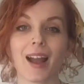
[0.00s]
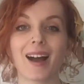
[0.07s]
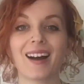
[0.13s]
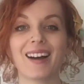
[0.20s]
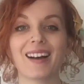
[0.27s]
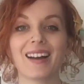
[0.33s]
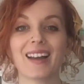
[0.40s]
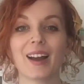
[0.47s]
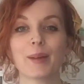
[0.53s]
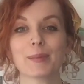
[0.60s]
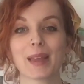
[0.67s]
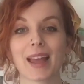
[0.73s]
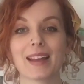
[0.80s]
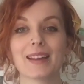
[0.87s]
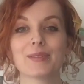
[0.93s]
Hi, I'm
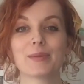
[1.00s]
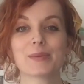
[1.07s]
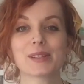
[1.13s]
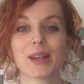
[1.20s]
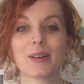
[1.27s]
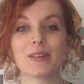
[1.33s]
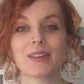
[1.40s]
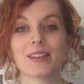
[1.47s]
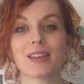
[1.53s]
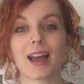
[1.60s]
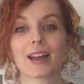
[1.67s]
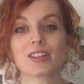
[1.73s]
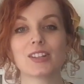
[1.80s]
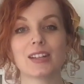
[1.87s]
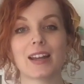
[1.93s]
Kailea from Solent FOOD
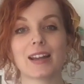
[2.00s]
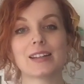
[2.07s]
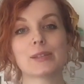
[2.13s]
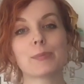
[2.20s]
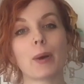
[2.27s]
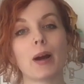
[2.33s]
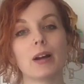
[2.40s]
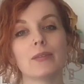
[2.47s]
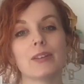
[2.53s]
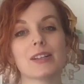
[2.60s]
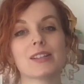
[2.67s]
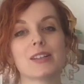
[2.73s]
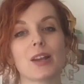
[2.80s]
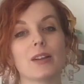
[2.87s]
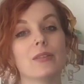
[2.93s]
Action, and as part of our
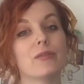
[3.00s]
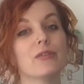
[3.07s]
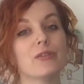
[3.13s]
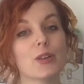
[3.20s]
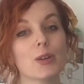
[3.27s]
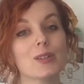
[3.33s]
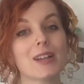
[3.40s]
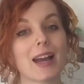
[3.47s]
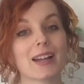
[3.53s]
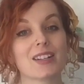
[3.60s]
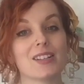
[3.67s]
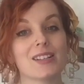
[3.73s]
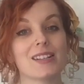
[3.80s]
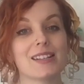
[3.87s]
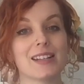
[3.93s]
Solent FOOD
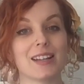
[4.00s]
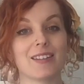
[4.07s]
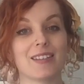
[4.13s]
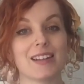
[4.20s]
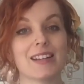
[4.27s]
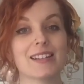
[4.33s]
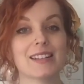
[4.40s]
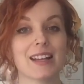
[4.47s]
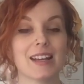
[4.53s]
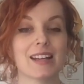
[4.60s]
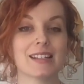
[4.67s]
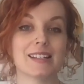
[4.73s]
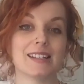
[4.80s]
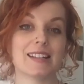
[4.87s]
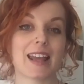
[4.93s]
Action series,
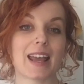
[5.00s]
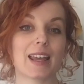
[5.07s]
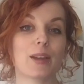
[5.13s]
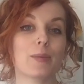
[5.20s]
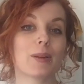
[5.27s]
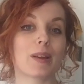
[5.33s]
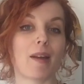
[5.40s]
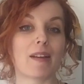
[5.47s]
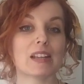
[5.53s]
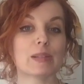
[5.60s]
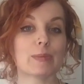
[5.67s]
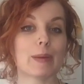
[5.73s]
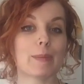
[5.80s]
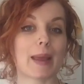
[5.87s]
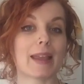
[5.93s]
today we're going to be
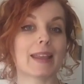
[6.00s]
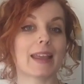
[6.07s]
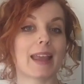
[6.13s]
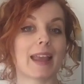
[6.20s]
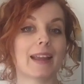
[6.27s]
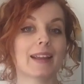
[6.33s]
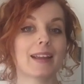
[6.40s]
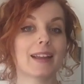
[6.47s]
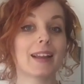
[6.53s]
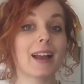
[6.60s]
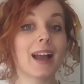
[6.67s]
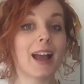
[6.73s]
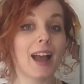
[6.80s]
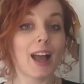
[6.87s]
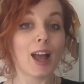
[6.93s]
making
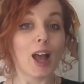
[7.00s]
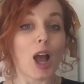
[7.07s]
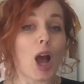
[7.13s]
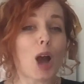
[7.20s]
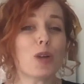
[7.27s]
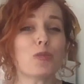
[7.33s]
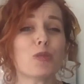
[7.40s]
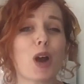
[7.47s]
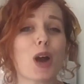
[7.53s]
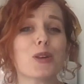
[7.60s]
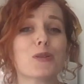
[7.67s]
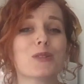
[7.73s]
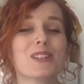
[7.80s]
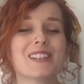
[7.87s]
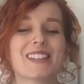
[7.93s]
a
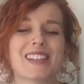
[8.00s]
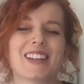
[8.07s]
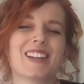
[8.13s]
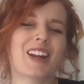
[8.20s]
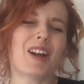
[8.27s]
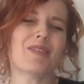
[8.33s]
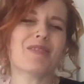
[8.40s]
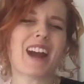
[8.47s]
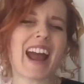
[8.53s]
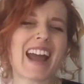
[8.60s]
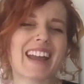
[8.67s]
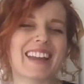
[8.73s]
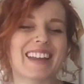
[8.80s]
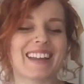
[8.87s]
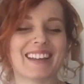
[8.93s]
roast!
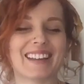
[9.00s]
Hooray!